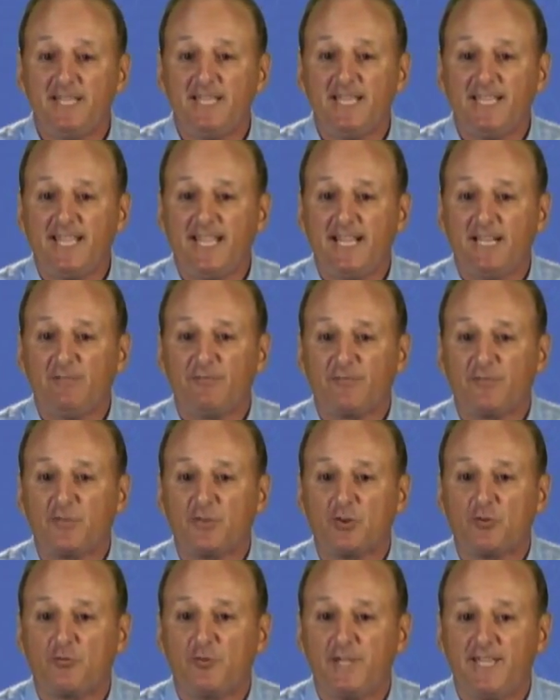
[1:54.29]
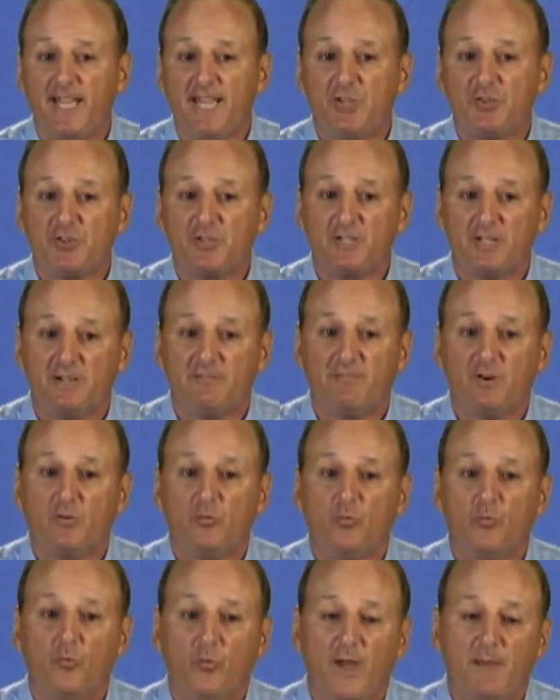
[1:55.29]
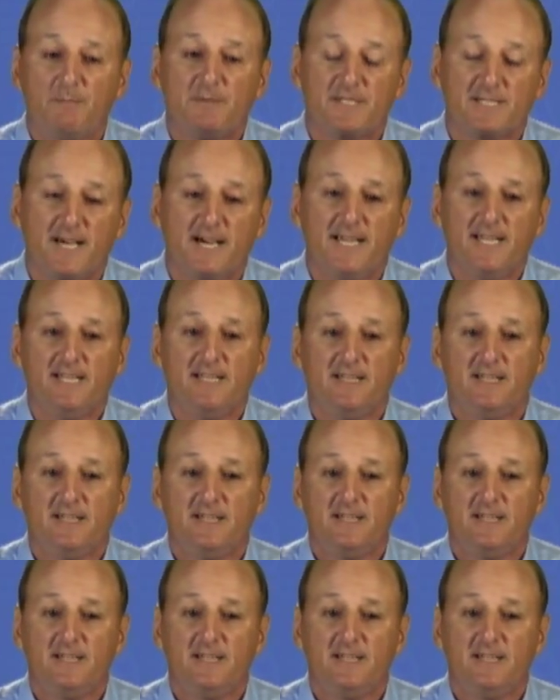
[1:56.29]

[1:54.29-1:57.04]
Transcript: indicated for the creation of a website.